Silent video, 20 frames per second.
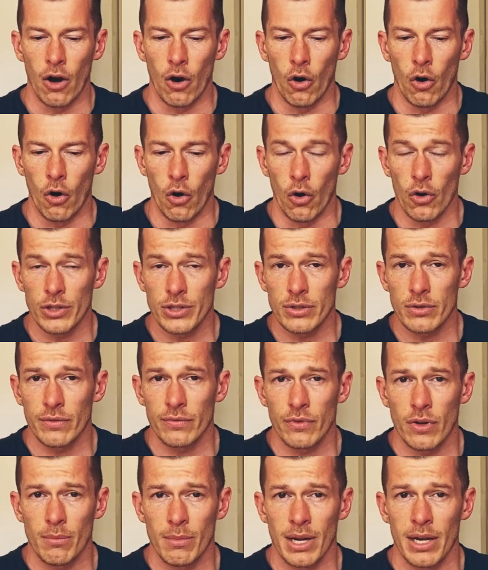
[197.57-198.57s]
Also,
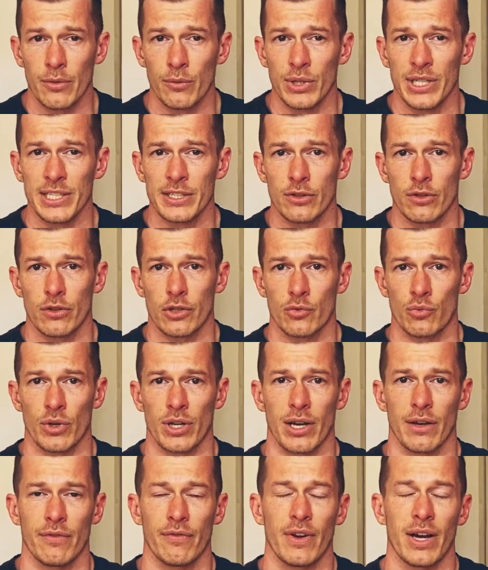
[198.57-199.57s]
from my research, what I
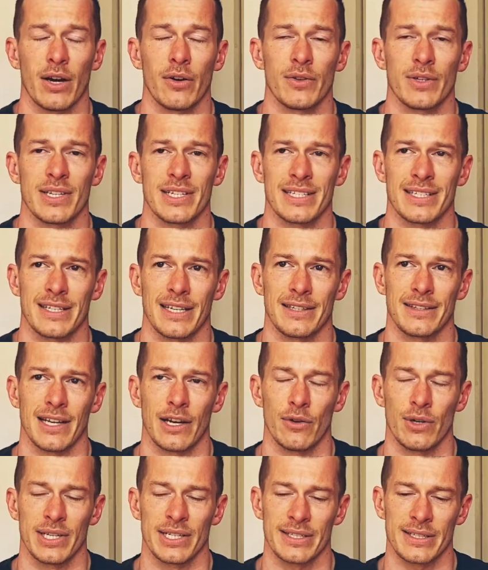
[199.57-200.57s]
found is that there
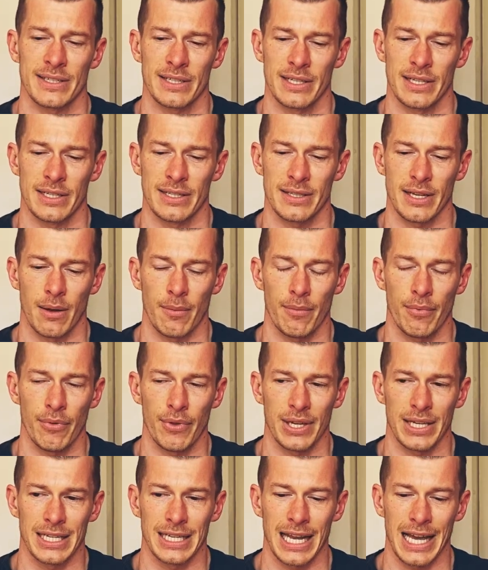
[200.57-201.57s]
is
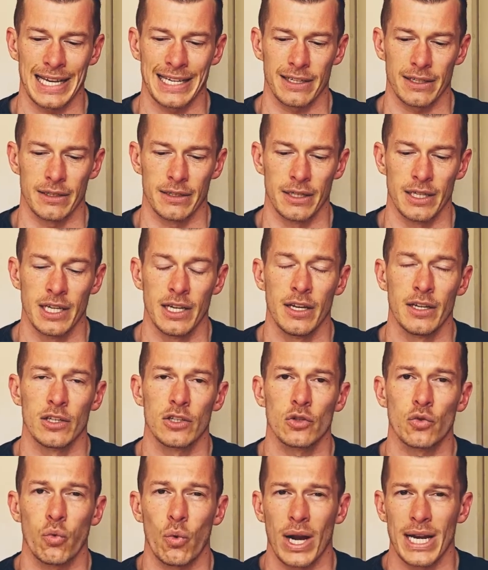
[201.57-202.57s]
something like a
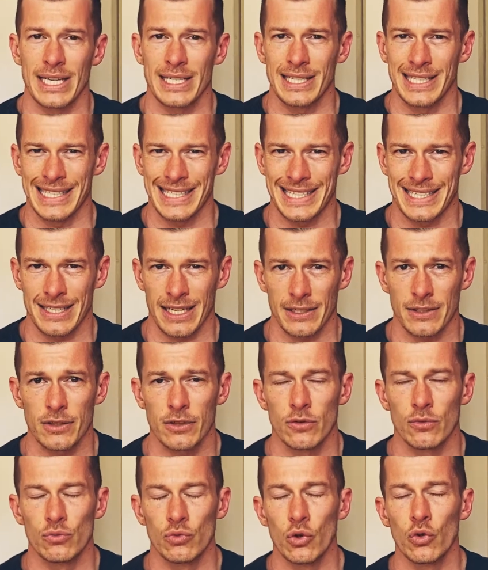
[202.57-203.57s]
20 set
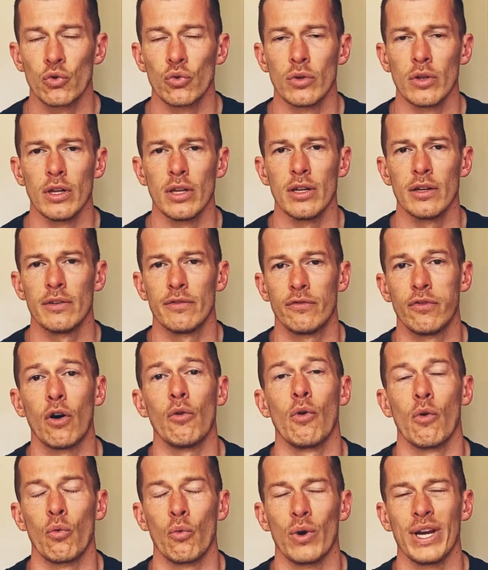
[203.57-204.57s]
rule for
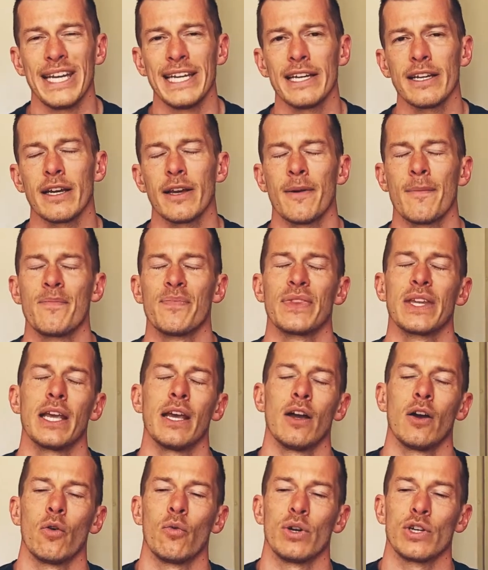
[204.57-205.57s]
a week,
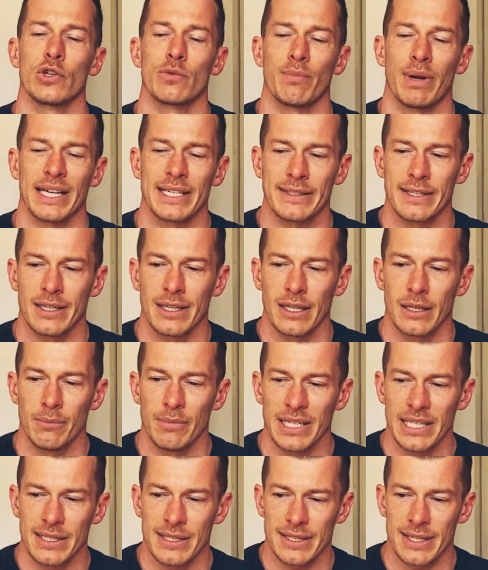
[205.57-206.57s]
which basically
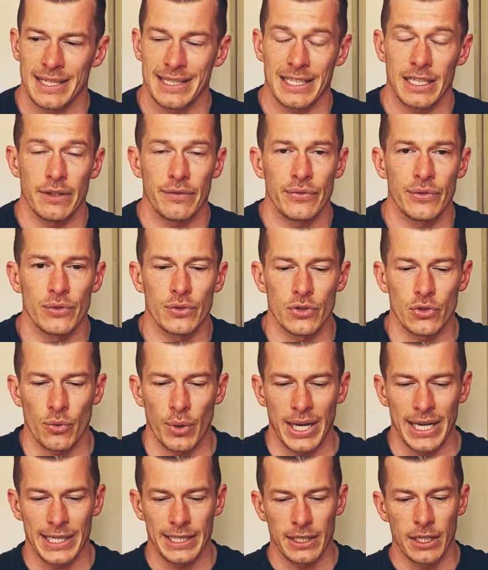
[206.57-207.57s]
means that if you
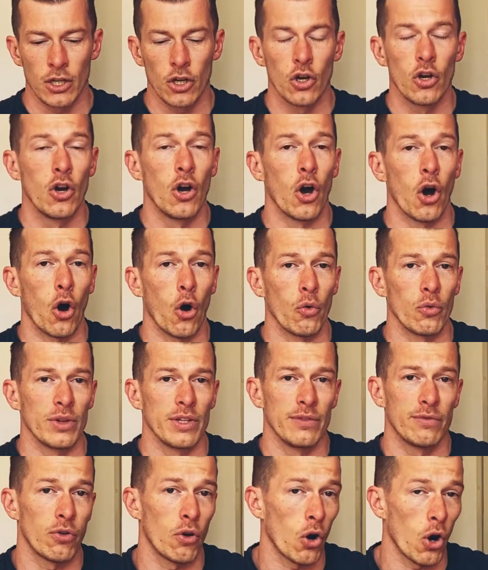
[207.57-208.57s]
train only
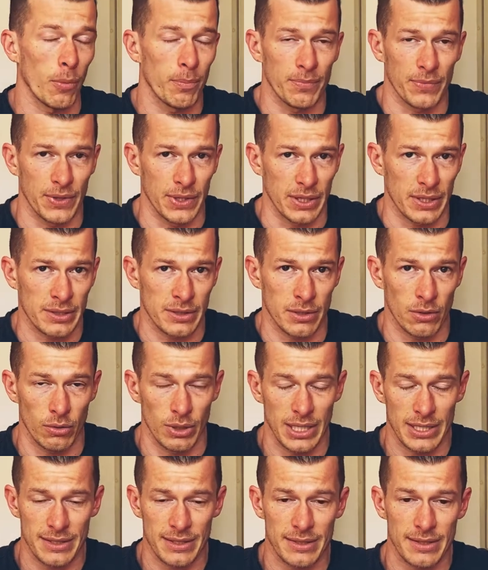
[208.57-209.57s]
for optics, so
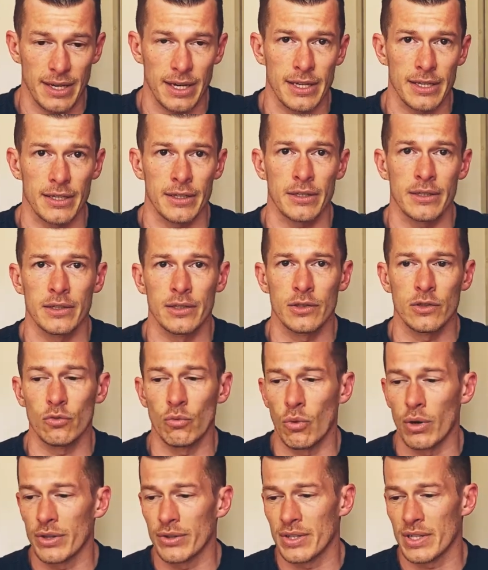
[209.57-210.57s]
let's say you
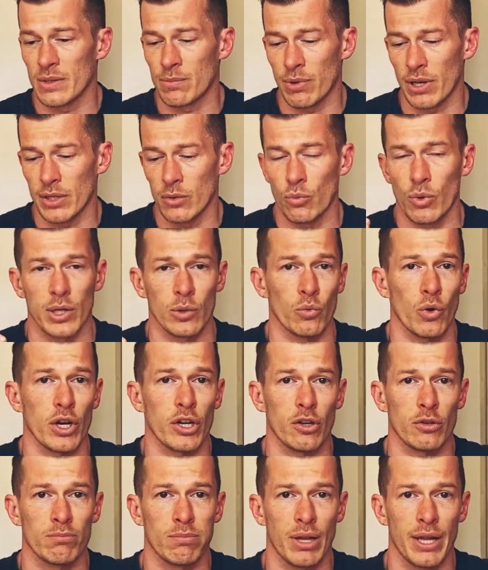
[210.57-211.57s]
want this bodyweight
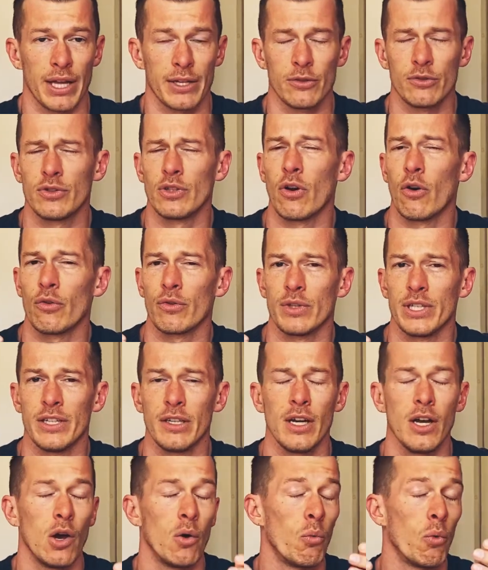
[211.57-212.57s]
workout plan and you only
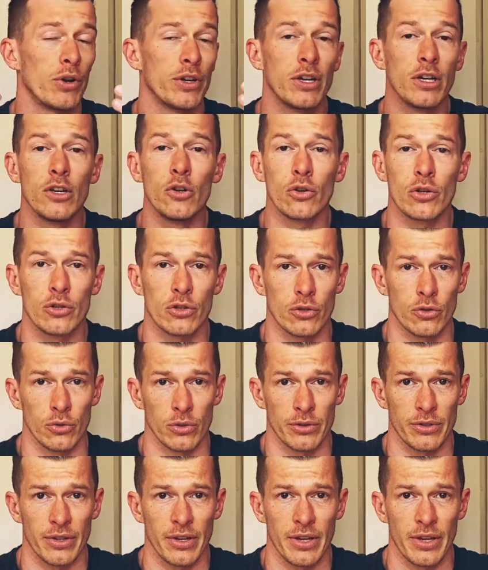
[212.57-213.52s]
want to look good,